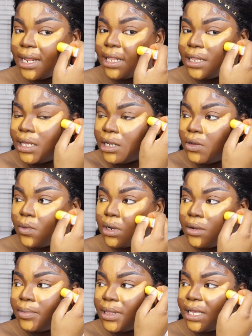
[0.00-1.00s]
And then you want
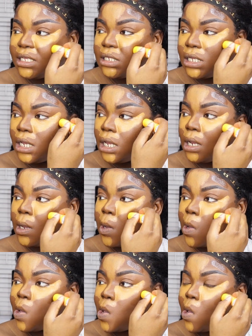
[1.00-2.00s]
to place it
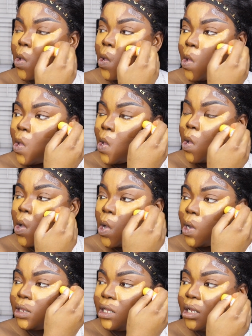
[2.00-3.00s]

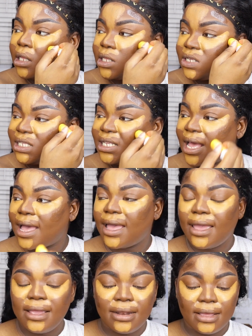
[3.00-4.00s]
on the other
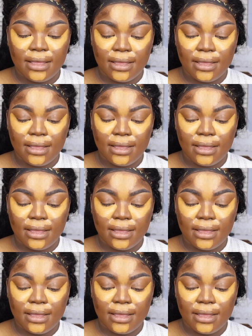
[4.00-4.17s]
side.